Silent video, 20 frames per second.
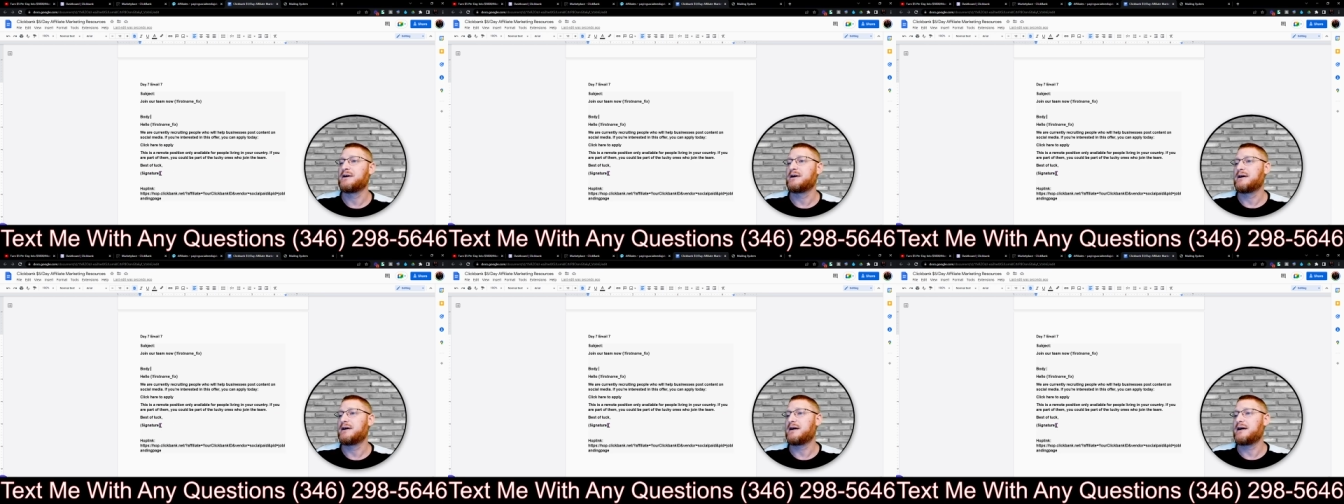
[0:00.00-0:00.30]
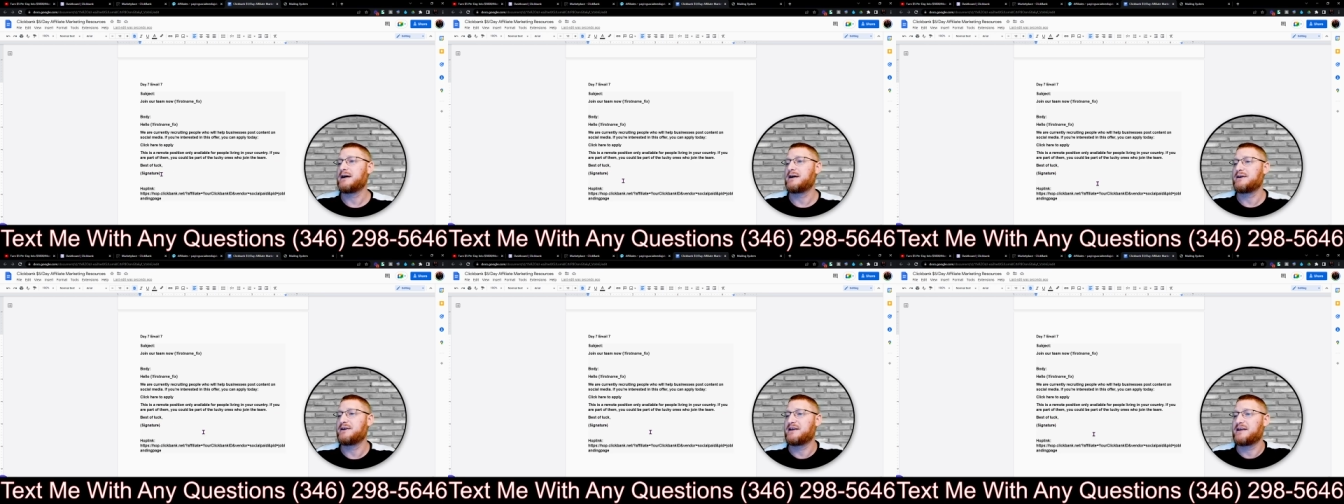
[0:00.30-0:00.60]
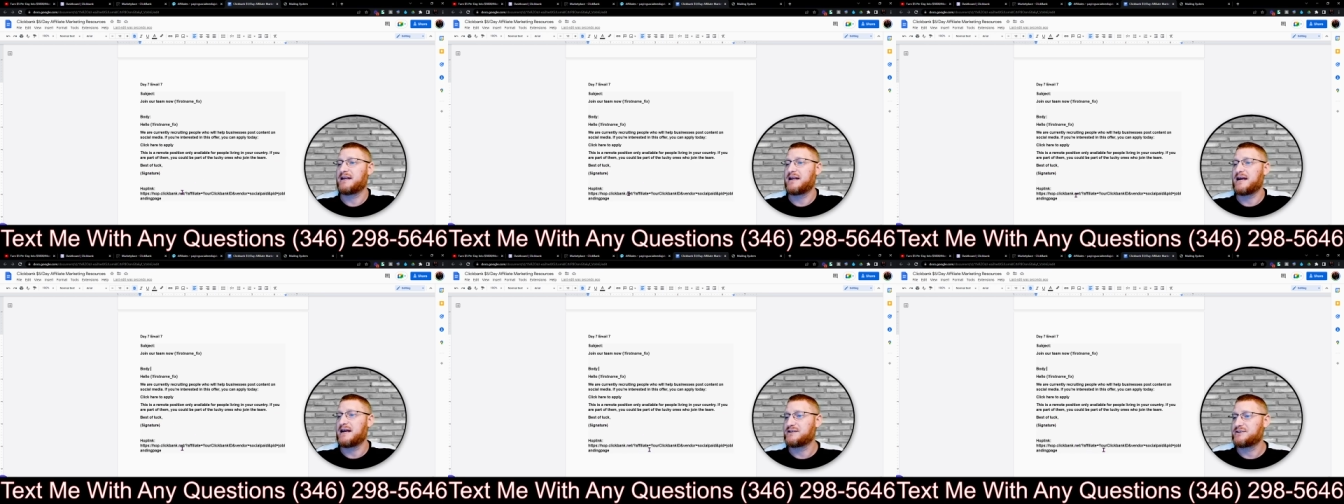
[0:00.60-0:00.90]
You can
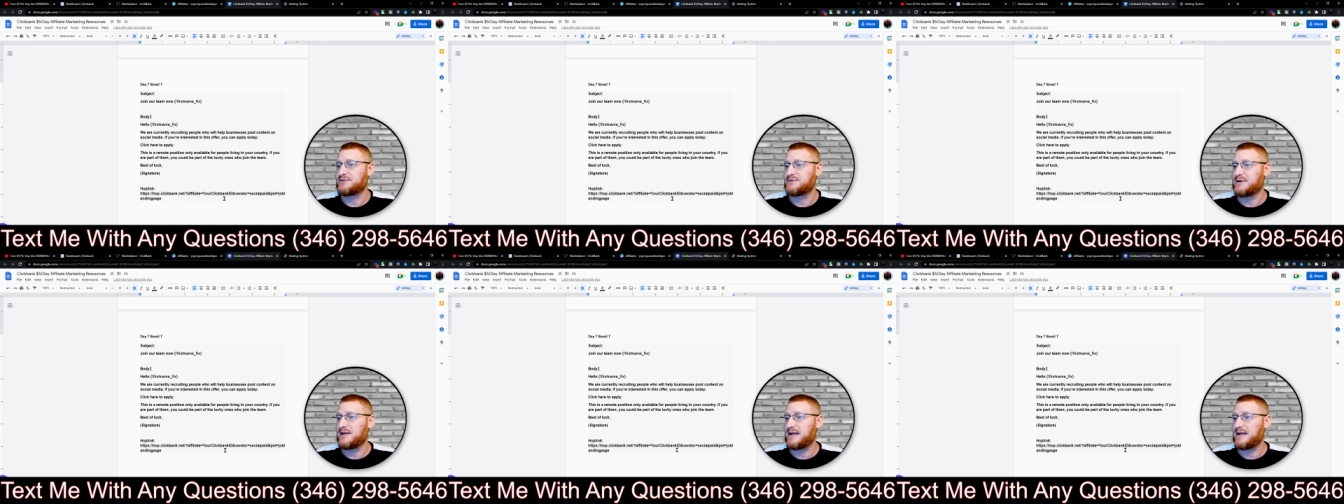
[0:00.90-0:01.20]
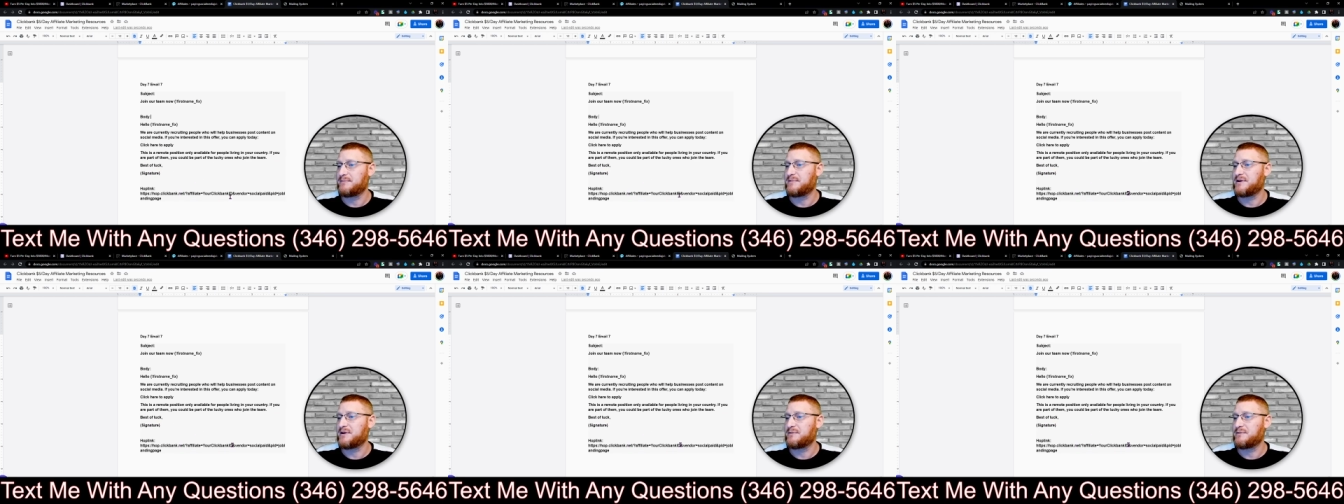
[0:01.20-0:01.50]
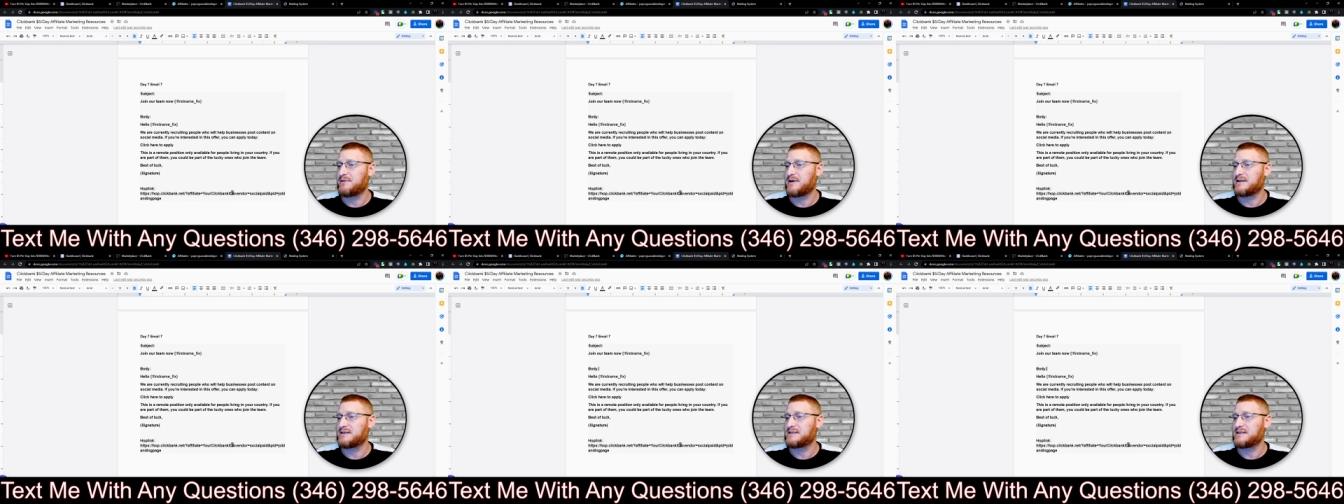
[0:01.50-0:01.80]
add your name there where
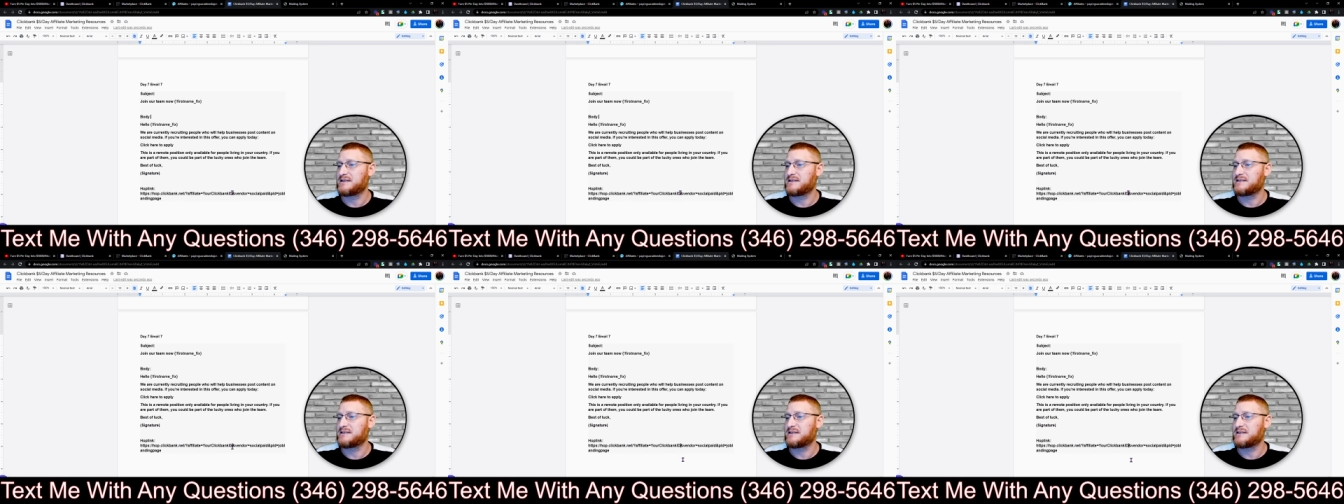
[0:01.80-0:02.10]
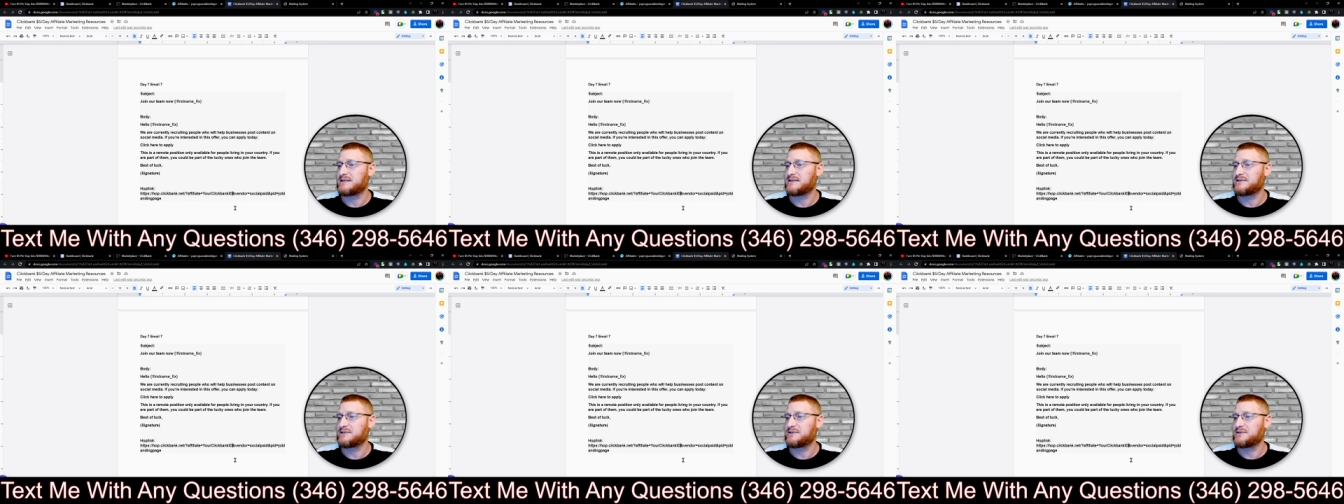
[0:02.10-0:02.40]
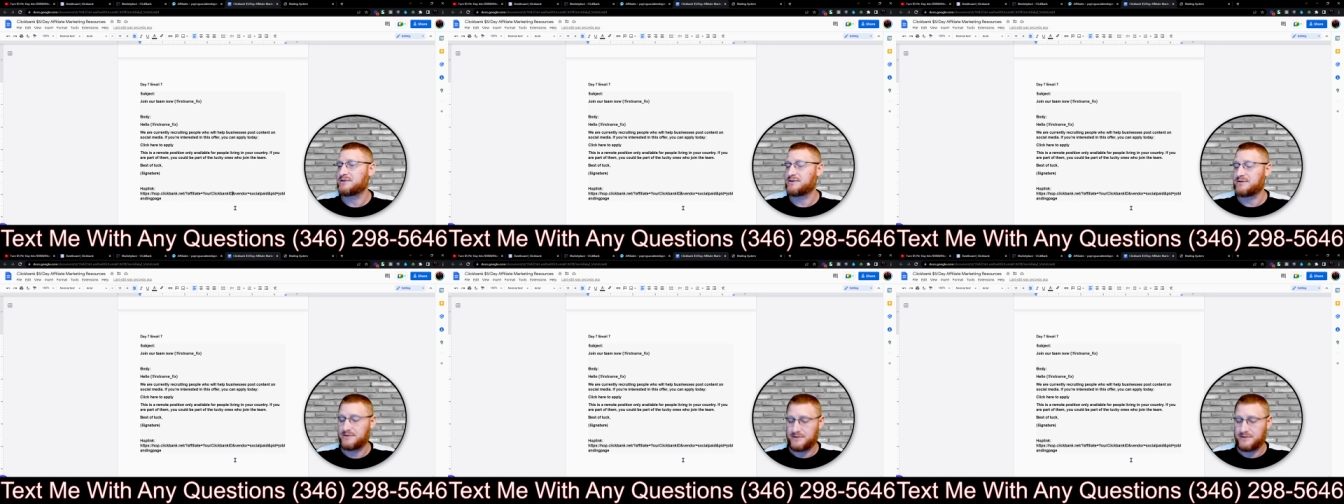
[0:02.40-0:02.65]
that says signature.